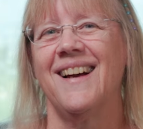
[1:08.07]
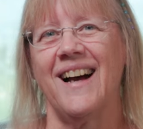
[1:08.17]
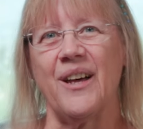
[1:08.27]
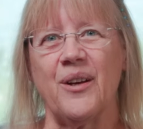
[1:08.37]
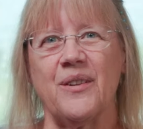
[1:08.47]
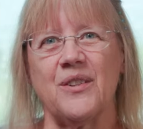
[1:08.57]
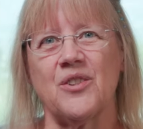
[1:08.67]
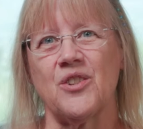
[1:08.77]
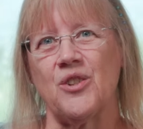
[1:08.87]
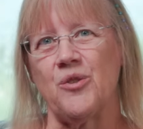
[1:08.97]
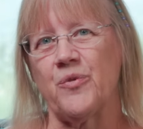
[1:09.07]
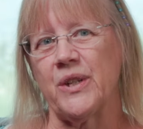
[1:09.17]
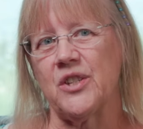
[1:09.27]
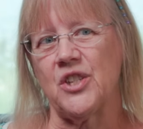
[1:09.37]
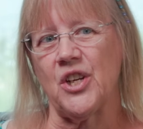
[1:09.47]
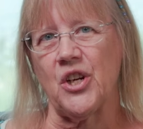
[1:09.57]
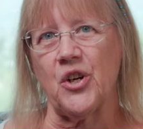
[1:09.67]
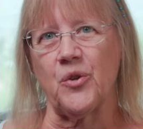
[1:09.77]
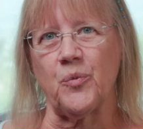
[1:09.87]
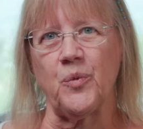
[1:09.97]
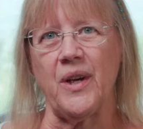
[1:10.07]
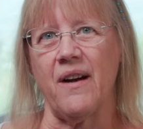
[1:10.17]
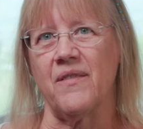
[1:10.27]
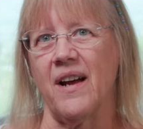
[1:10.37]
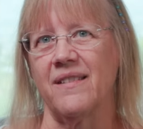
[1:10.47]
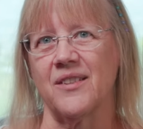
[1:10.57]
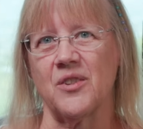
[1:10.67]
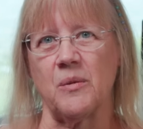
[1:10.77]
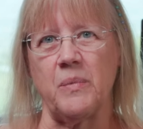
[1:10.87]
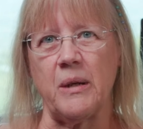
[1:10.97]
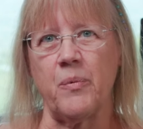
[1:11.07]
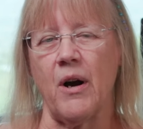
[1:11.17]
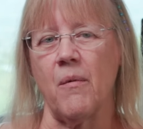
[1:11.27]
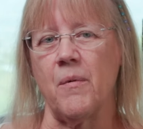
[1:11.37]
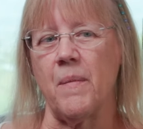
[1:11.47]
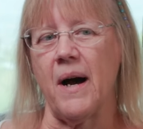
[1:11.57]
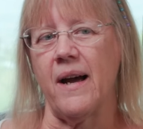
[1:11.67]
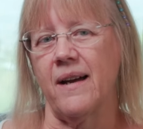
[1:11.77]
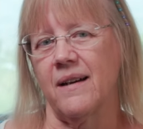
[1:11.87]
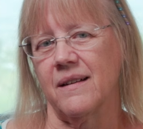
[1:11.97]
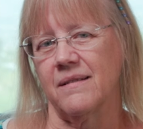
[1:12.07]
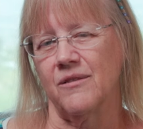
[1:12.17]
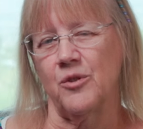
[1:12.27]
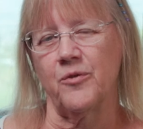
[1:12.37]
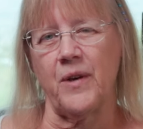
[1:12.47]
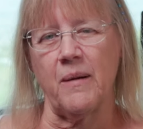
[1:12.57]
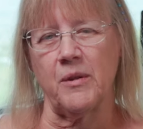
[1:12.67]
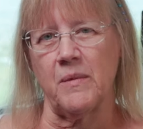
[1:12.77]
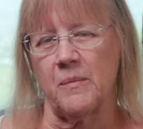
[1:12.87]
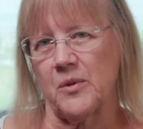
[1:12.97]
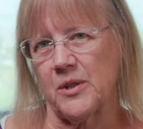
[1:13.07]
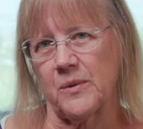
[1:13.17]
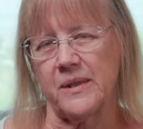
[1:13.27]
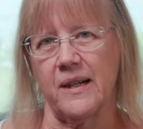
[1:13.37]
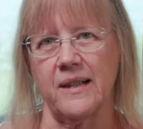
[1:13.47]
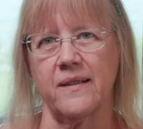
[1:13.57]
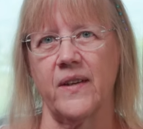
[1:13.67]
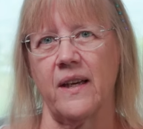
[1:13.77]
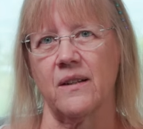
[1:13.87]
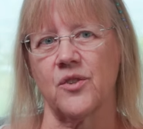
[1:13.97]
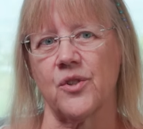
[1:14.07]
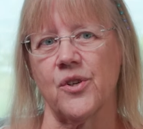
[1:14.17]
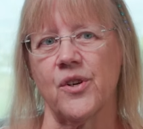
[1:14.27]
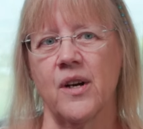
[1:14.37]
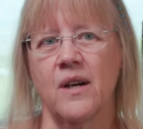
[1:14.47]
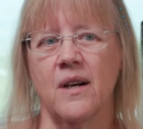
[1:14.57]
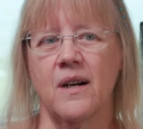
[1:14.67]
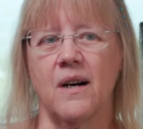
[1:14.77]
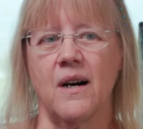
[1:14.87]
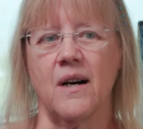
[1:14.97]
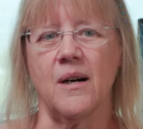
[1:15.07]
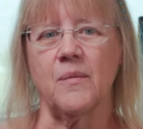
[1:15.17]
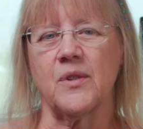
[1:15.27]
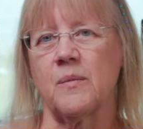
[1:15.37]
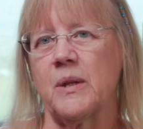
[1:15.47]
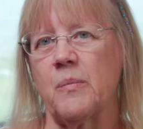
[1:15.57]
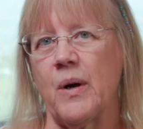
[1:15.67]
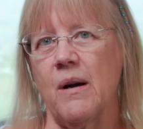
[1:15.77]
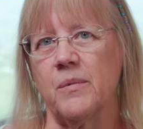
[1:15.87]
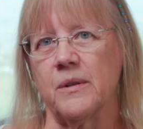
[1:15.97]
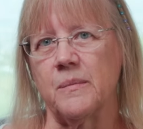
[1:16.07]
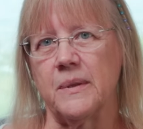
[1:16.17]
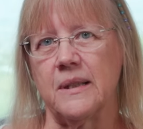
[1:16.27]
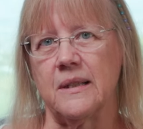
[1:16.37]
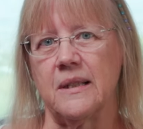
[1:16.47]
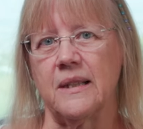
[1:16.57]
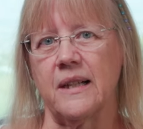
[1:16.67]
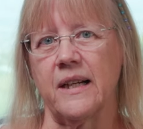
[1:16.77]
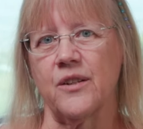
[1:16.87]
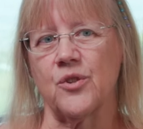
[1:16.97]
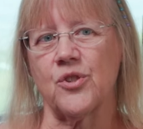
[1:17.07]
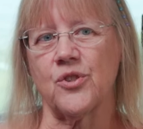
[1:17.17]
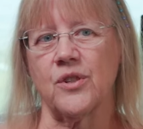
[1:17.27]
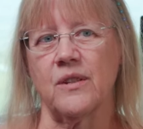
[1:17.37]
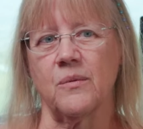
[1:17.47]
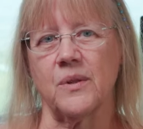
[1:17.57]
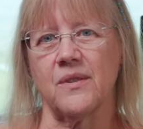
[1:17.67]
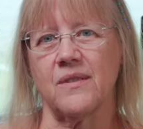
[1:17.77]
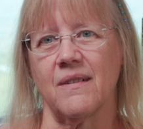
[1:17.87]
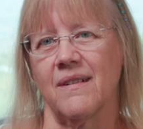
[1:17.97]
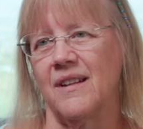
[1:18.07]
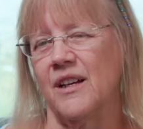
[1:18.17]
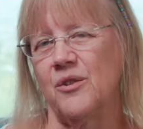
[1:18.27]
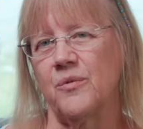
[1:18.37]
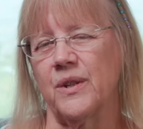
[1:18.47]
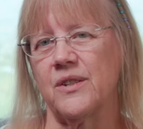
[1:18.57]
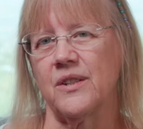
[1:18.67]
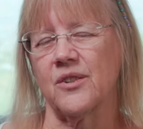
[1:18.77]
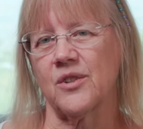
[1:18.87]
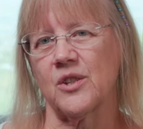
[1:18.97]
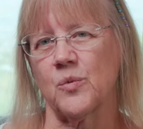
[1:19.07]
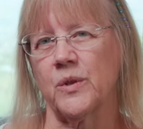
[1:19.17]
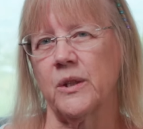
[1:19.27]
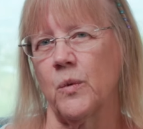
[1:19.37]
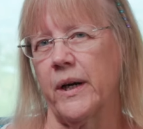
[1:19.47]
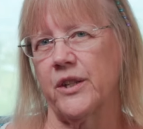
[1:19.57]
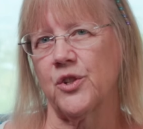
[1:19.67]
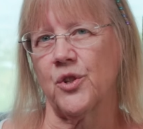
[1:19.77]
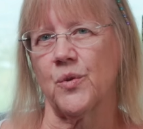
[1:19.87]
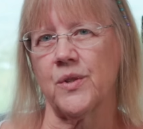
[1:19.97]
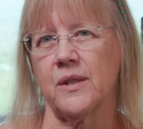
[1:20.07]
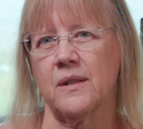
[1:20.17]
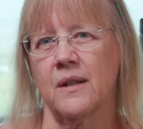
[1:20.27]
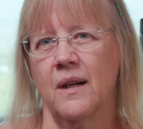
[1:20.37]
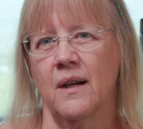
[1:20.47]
I thought, this is a new frontier. This is a big problem. I had new family members that were dying of cancer. It's a big problem, and I understood it was a new frontier. So that's really why I chose it.